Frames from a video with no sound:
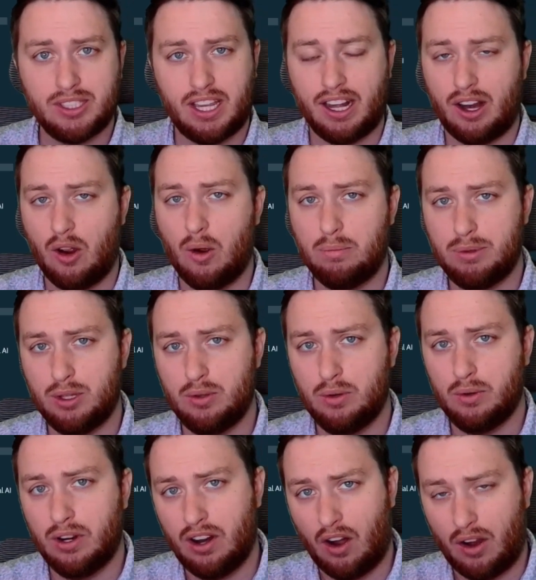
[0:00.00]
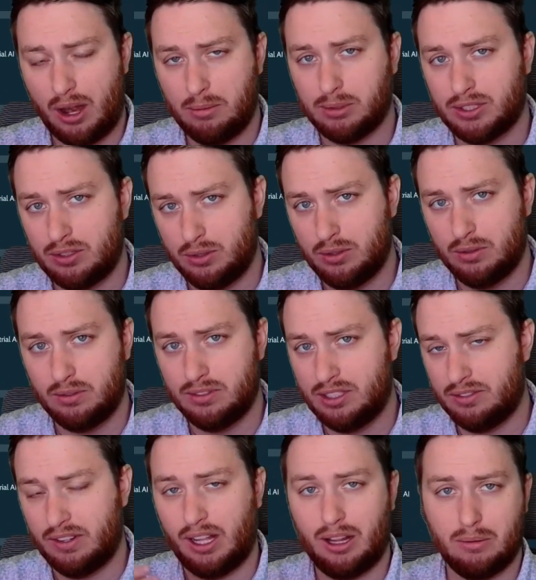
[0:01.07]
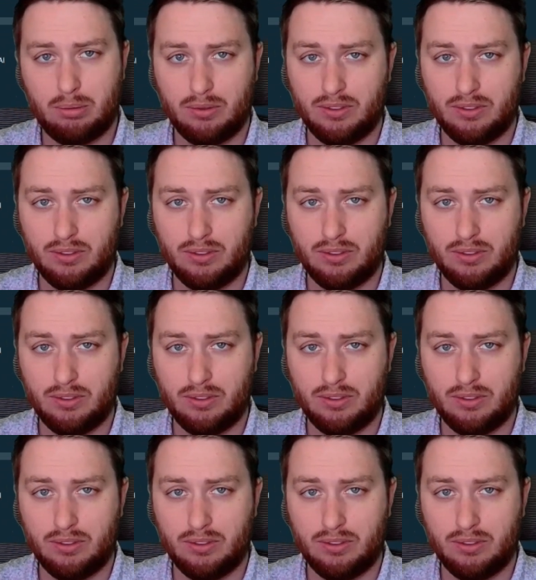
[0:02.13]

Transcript: and I hope you are able to develop